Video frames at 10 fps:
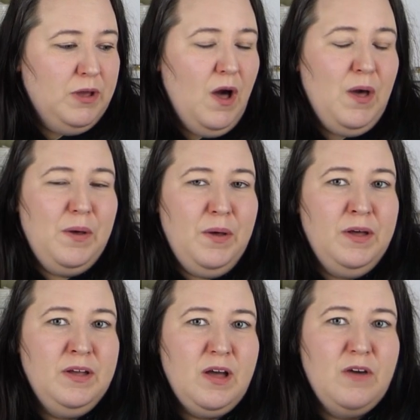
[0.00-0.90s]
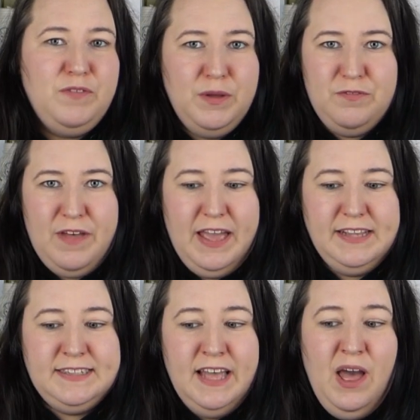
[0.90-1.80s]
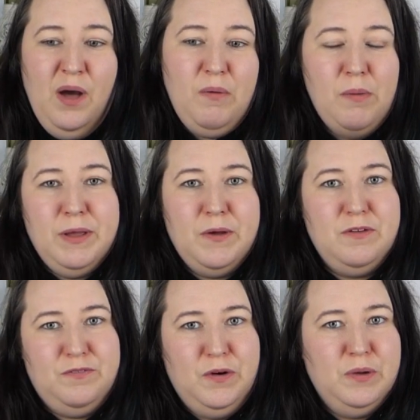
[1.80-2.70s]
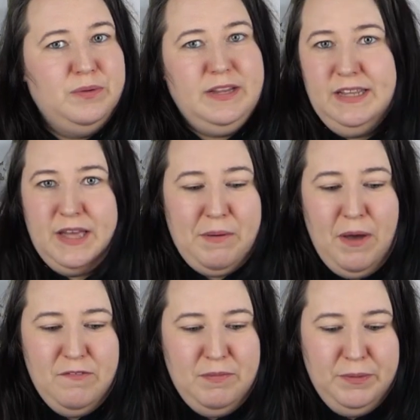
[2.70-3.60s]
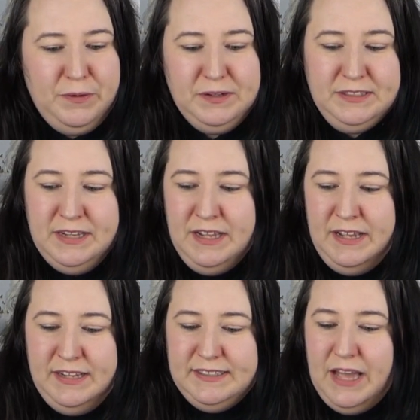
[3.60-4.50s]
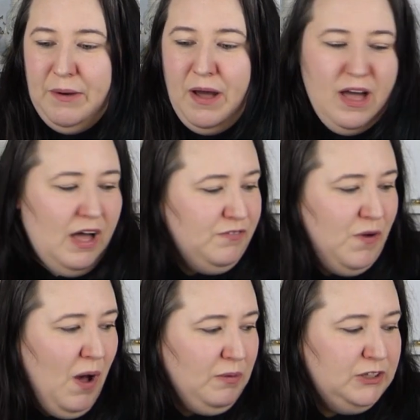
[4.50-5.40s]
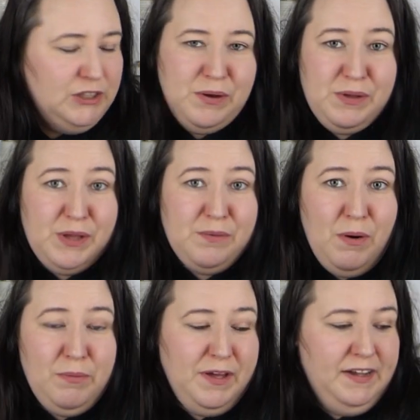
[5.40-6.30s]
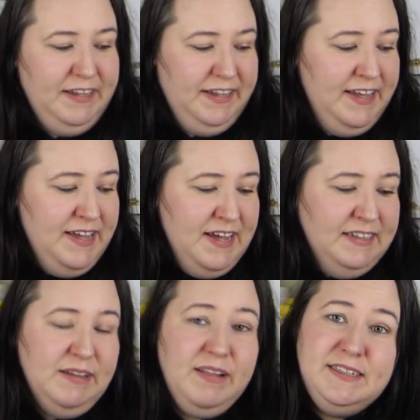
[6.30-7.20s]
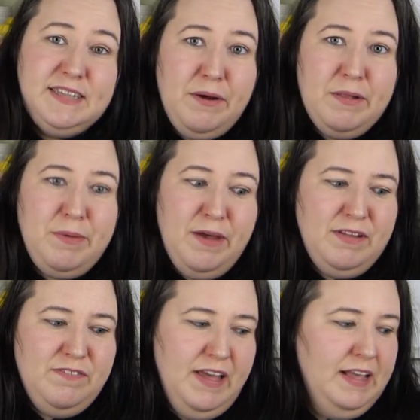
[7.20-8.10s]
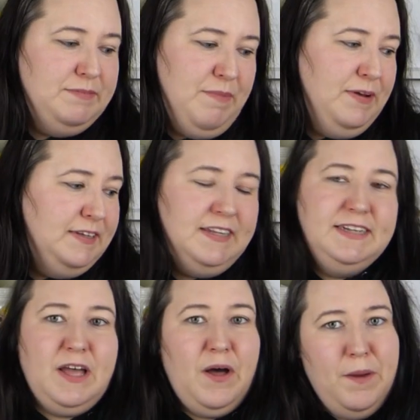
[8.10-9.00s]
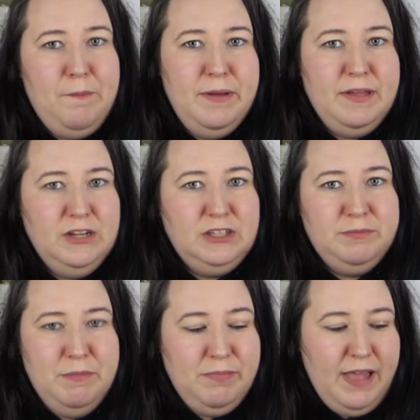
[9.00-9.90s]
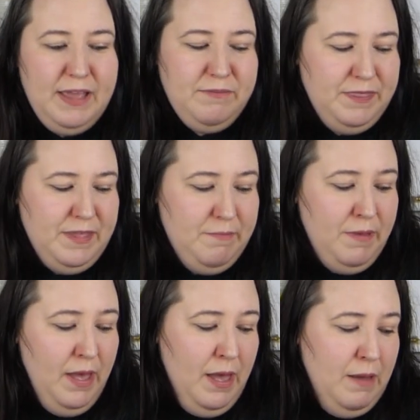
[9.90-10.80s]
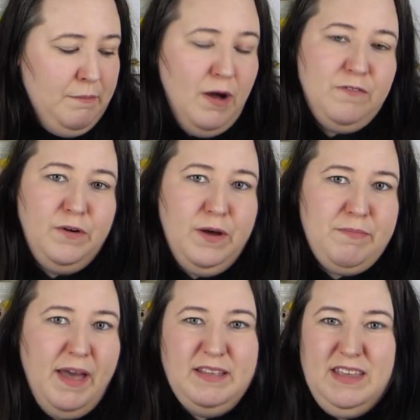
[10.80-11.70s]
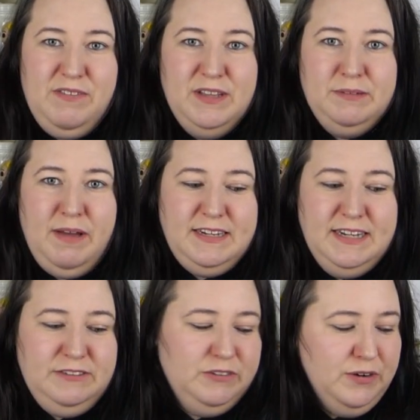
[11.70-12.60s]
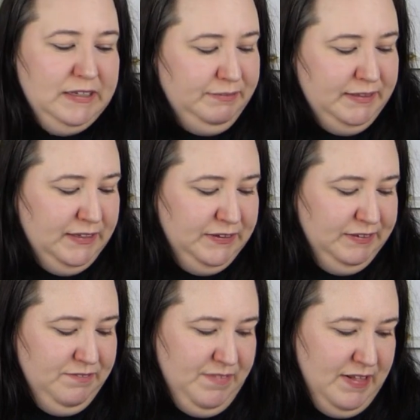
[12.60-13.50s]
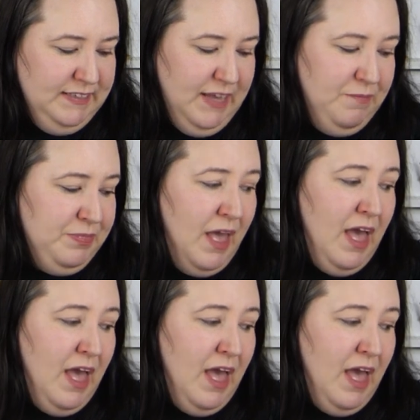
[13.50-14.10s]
we got her a few things, what we could afford. We didn't go overboard, so I thought I would show you what we got her. So I'm going to start with the birthday things. Most of these are open because she's been playing with them, but I thought we might give you some ideas for Christmas or something, so I